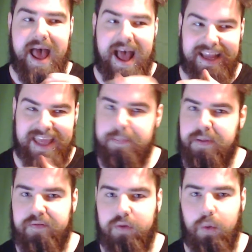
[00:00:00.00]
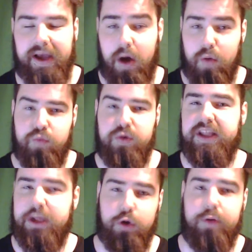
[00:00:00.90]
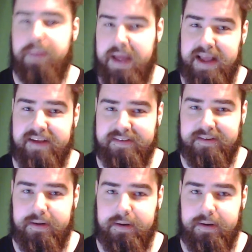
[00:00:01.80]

and keep it flowing at a really good pace.